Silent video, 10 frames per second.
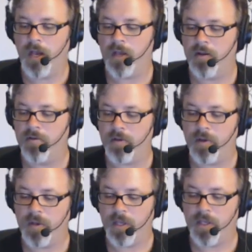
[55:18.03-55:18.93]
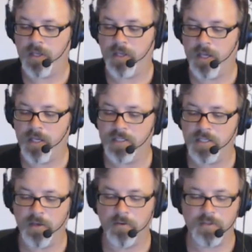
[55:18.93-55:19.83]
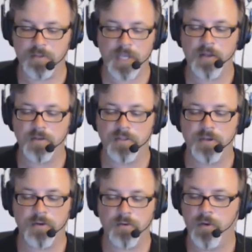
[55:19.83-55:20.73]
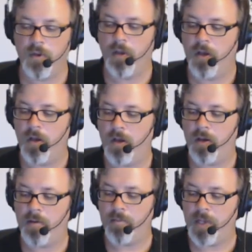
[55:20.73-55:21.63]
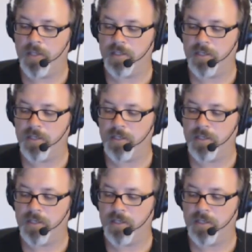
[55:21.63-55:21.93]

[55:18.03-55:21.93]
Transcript: out of a a single sound. So um, as an